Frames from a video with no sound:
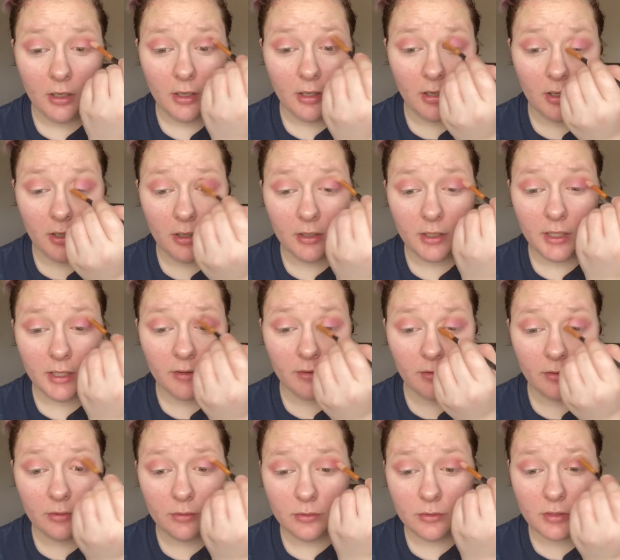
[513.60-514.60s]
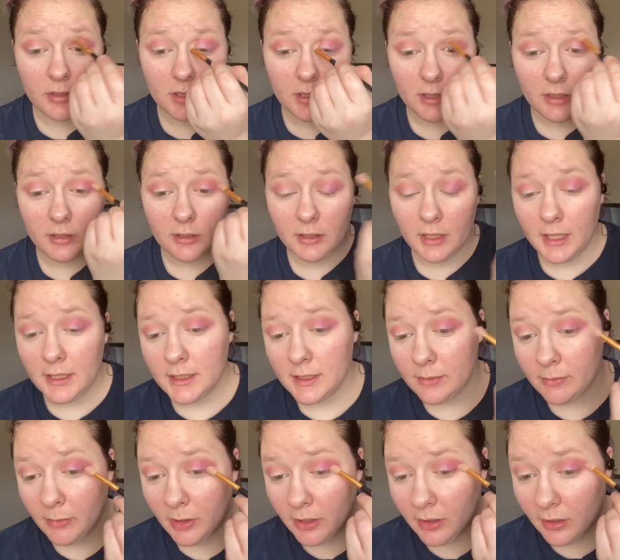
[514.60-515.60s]
a year old last
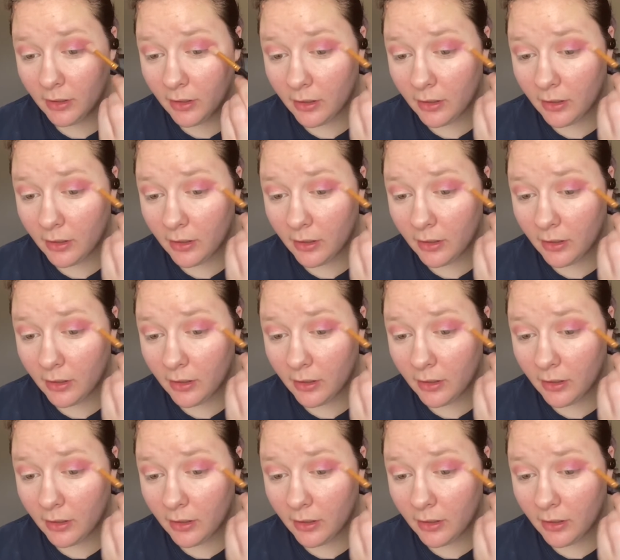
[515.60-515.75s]
month.